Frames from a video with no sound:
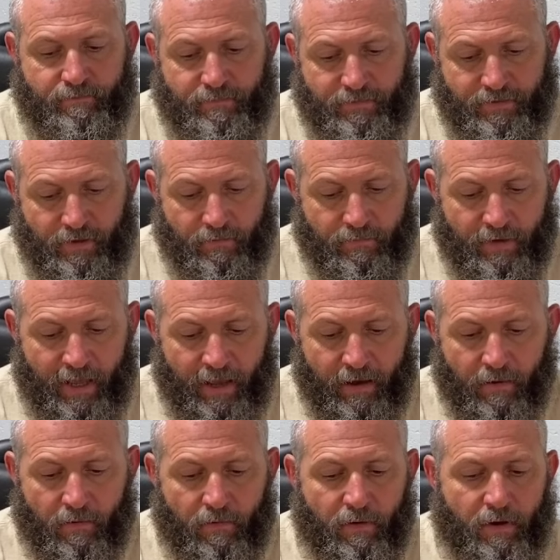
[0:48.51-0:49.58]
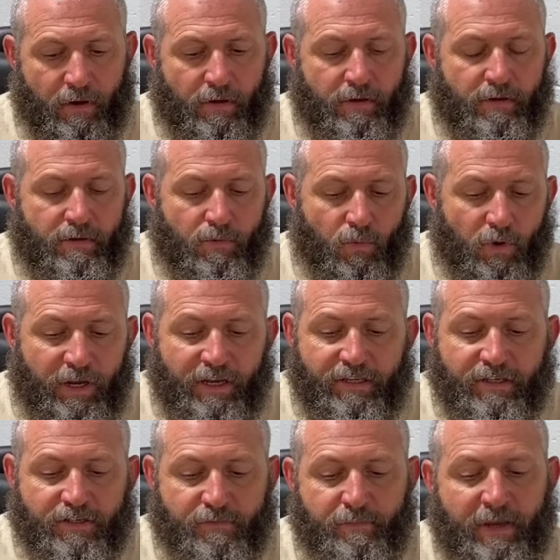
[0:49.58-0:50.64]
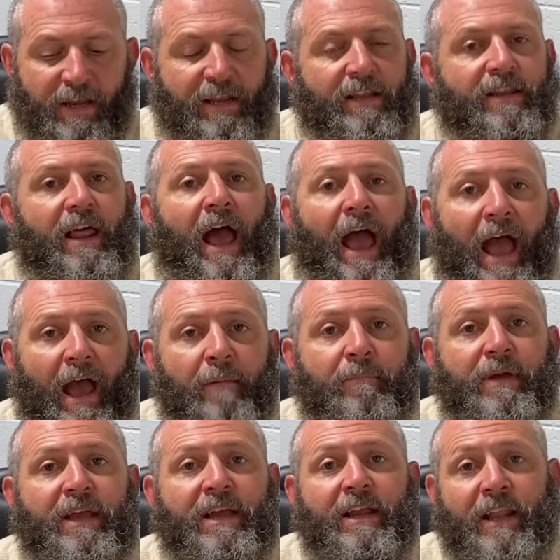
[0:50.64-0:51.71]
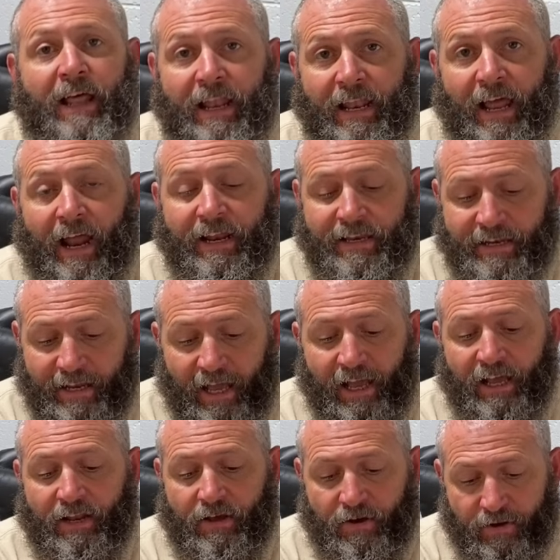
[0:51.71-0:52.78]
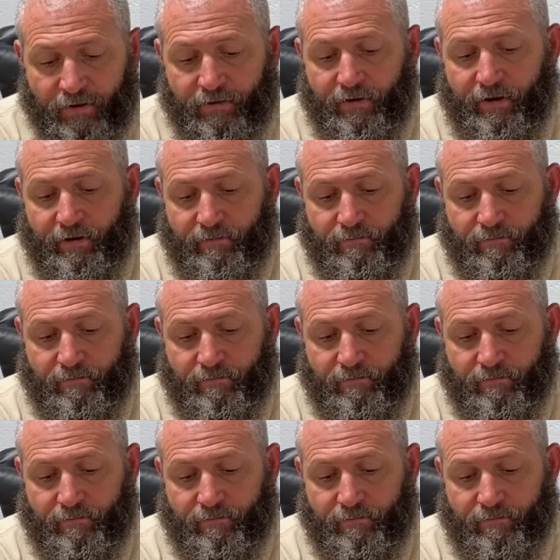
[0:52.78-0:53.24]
So now we just bid the high bid at $9,900.